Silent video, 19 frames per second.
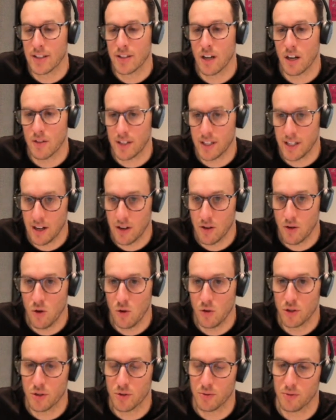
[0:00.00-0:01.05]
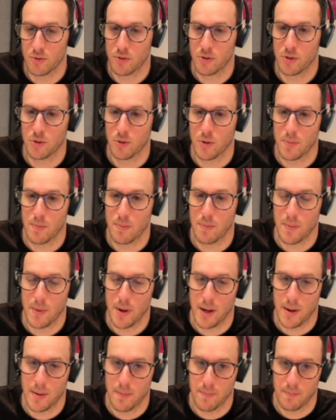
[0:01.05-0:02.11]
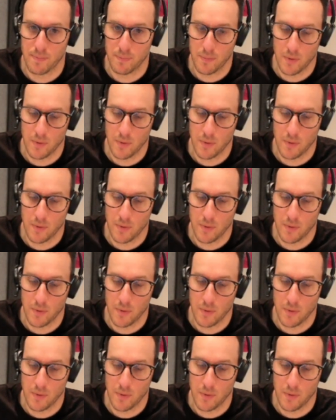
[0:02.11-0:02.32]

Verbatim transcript: inside of a town hall to to a, um,